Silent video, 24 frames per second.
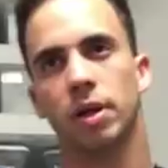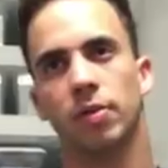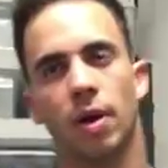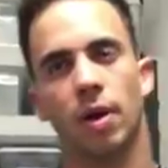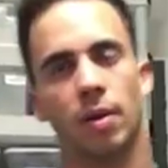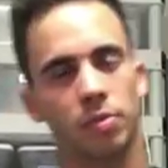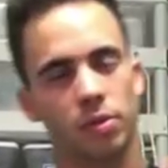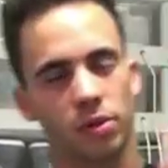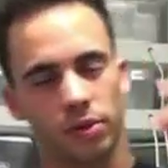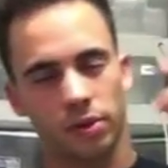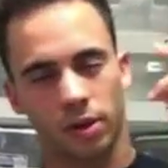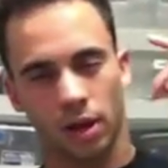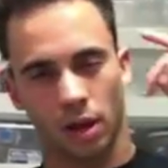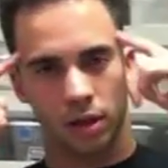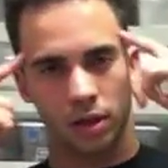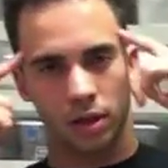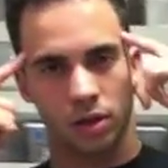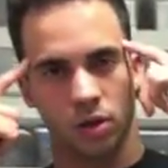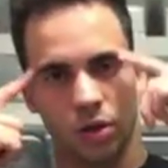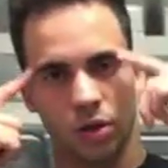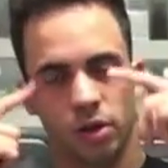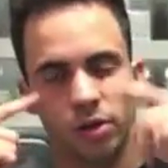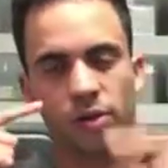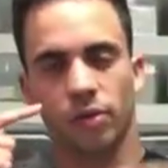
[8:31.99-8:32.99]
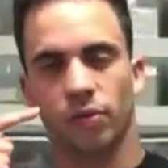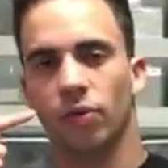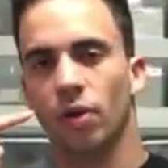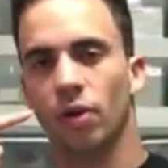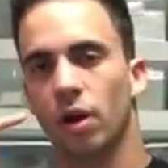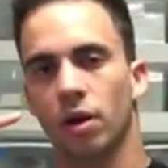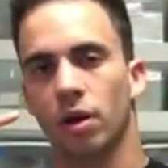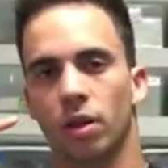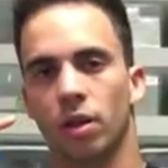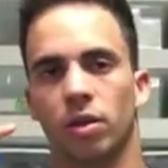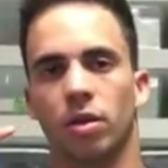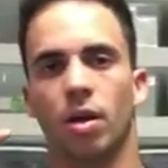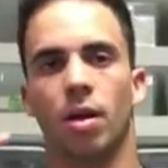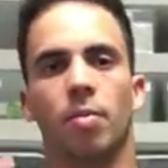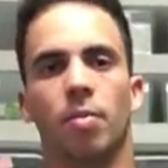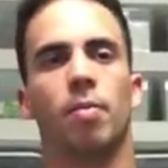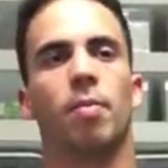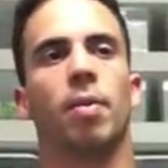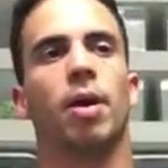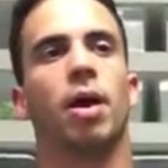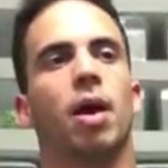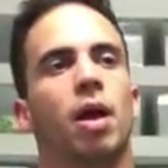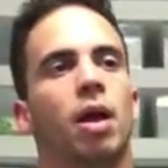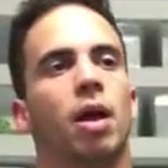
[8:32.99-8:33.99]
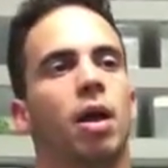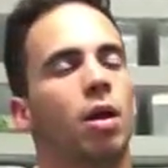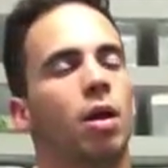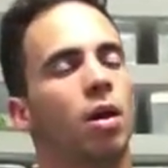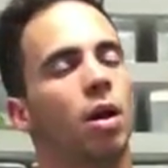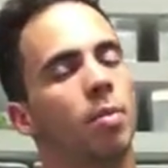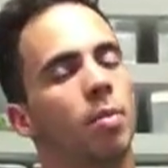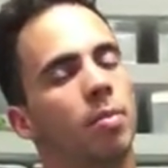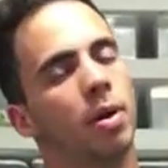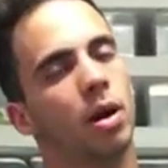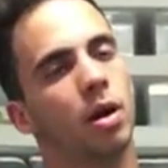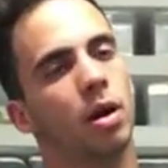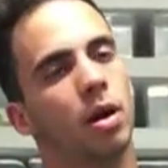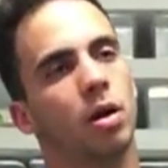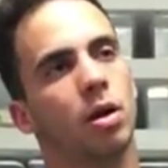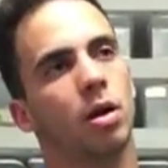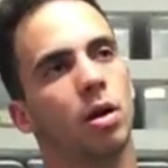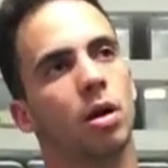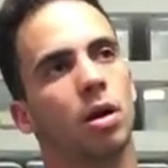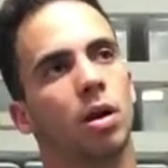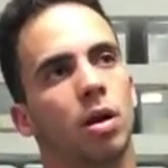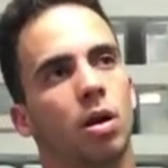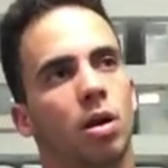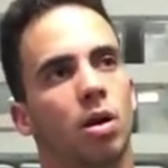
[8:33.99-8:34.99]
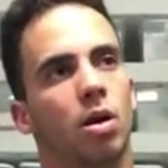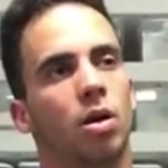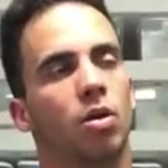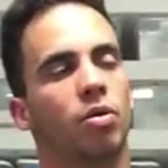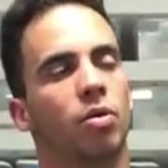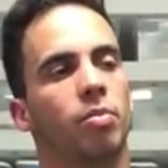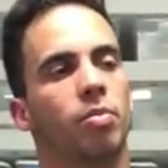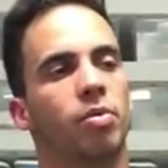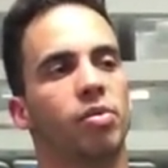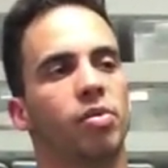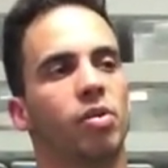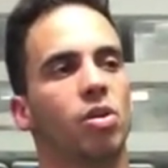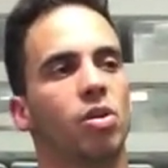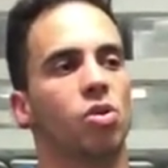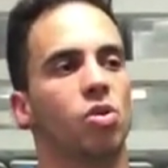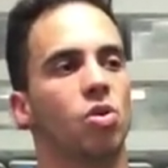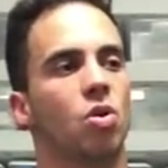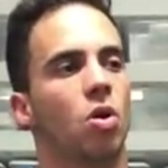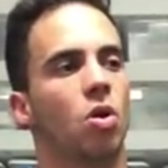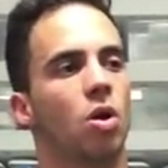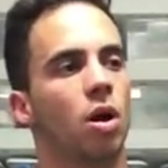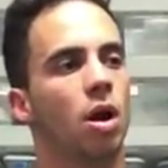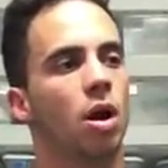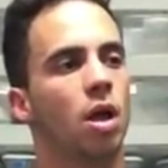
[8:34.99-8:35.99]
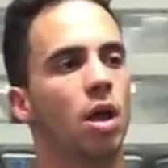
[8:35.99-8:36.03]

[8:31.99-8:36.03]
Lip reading: I'm just telling you this out of the top of my head. I'm not 100% sure.